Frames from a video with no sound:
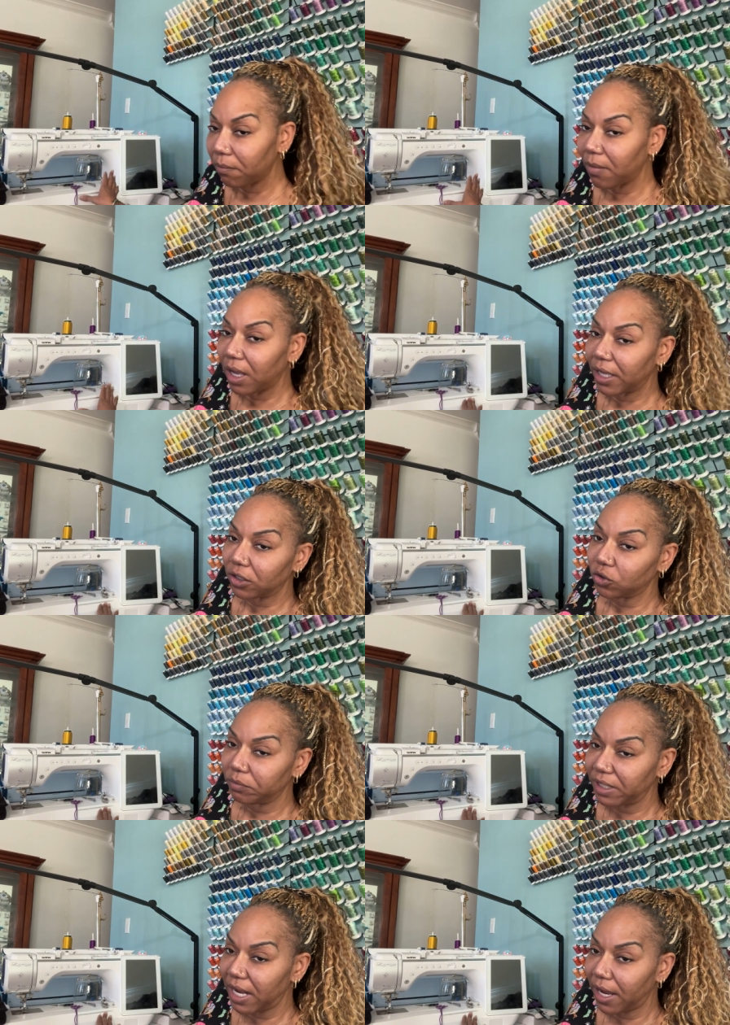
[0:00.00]
my
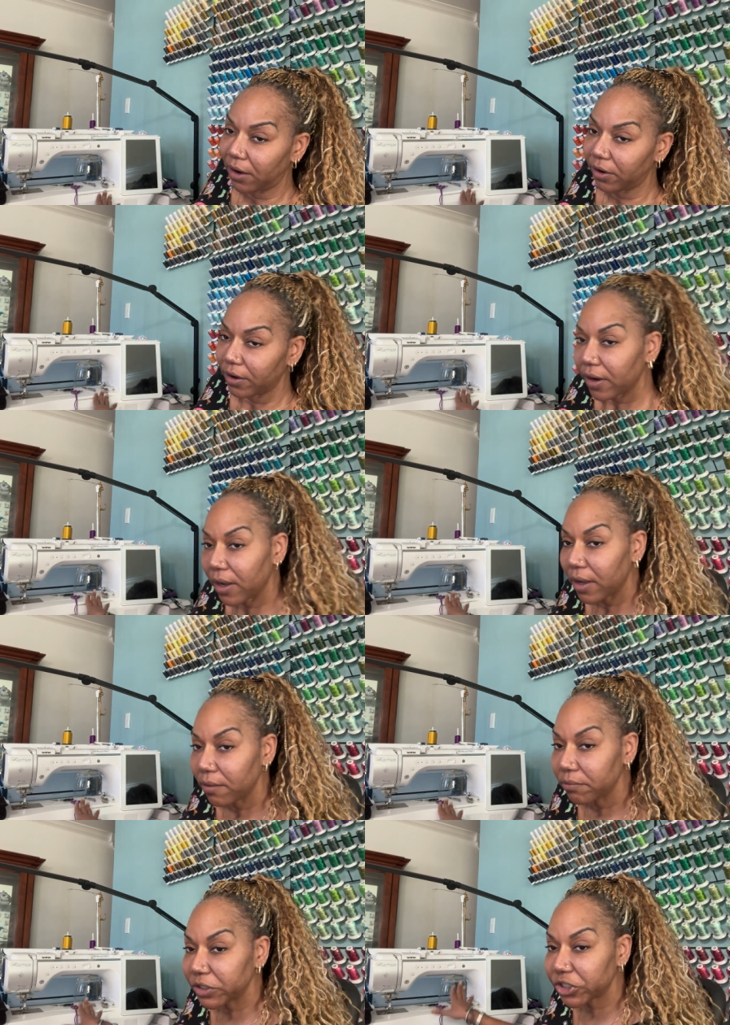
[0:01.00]
Luminaire
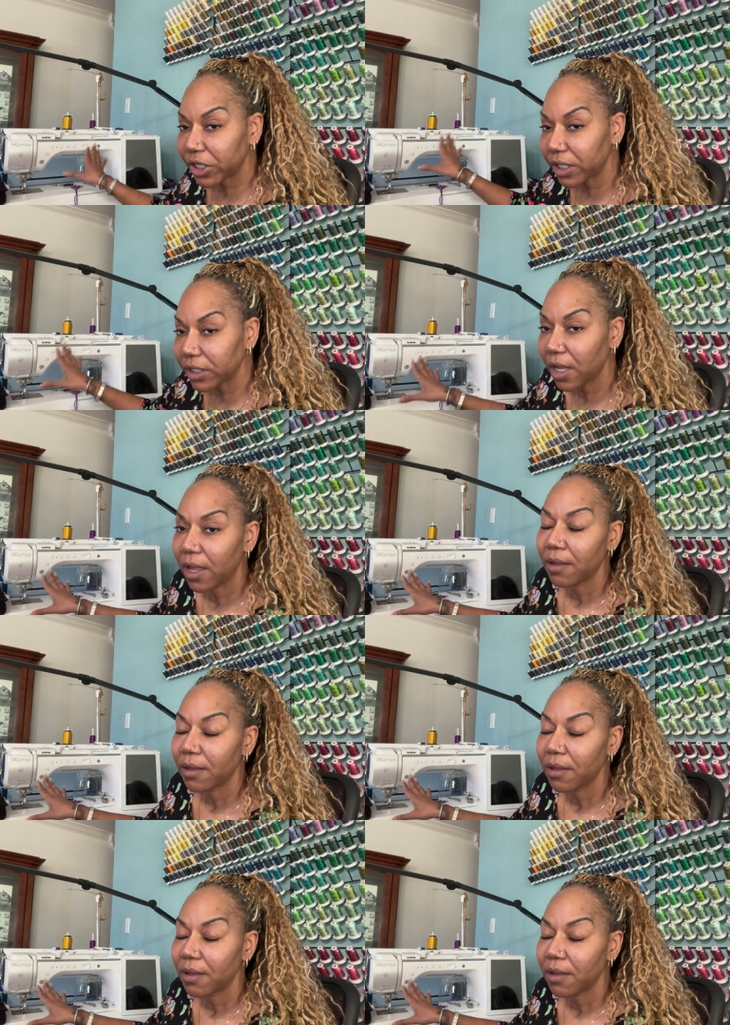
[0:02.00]
machine